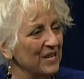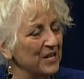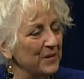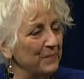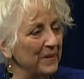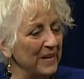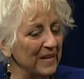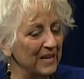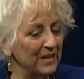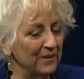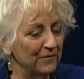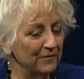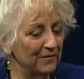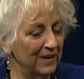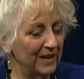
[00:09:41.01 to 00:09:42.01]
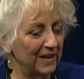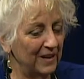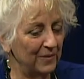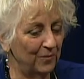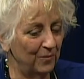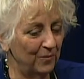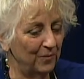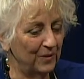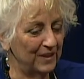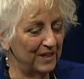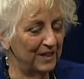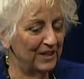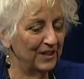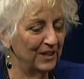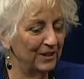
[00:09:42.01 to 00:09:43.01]
Speaking of red, What's
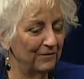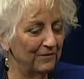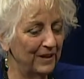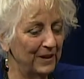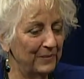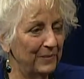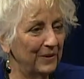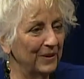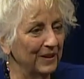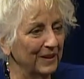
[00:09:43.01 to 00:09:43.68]
this little red book?